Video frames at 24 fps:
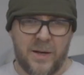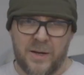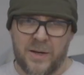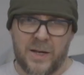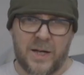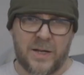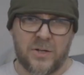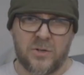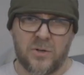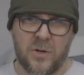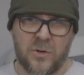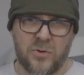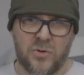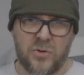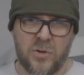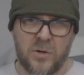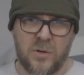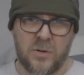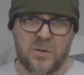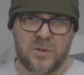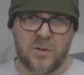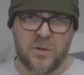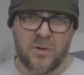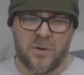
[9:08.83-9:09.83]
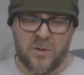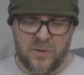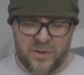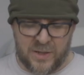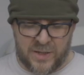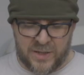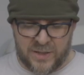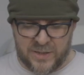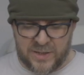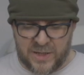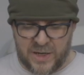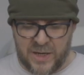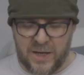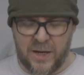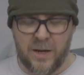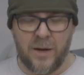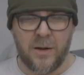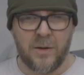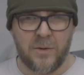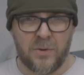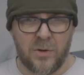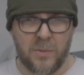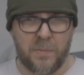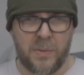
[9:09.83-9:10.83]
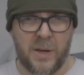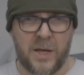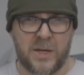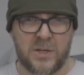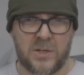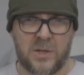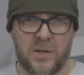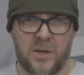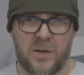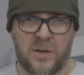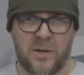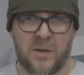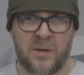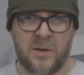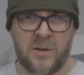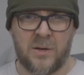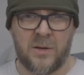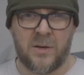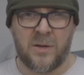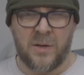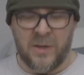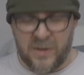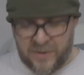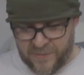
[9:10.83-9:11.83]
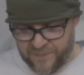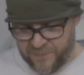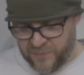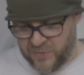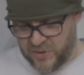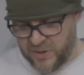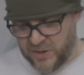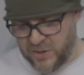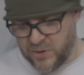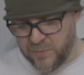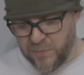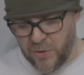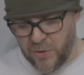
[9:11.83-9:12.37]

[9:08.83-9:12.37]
That's not true at all. It's in the plastic. These